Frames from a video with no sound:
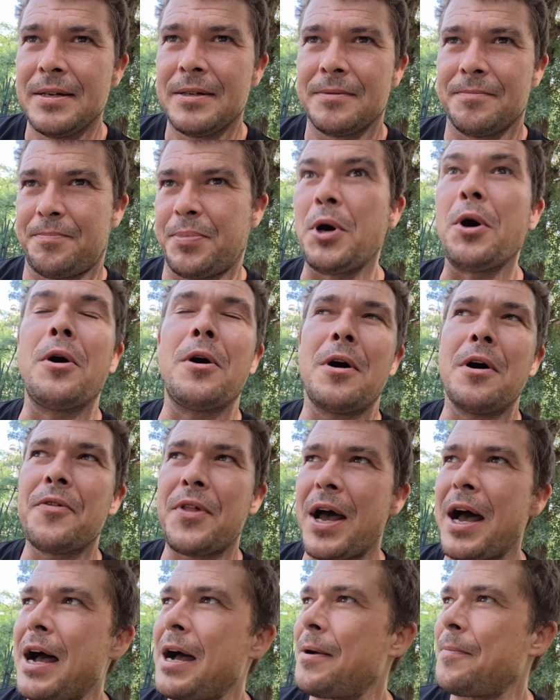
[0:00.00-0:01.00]
And part of
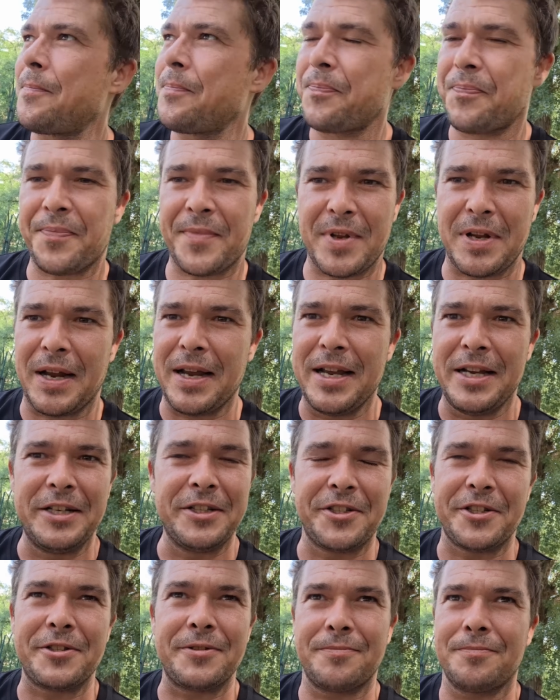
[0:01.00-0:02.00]
that
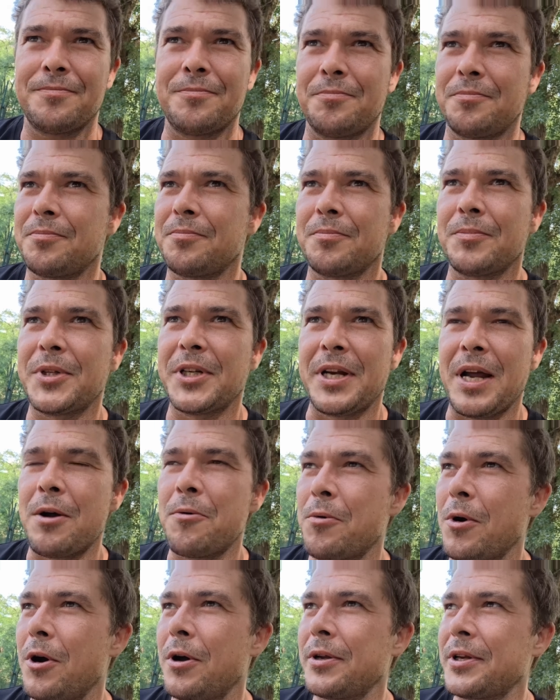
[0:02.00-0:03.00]
is,
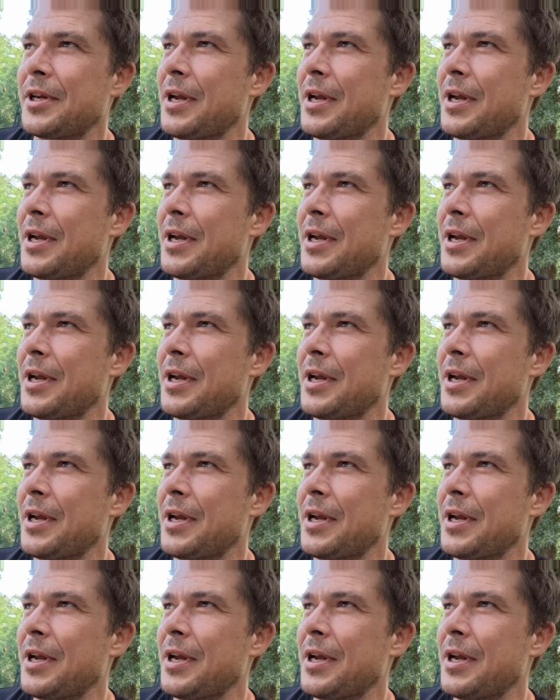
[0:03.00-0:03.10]
work.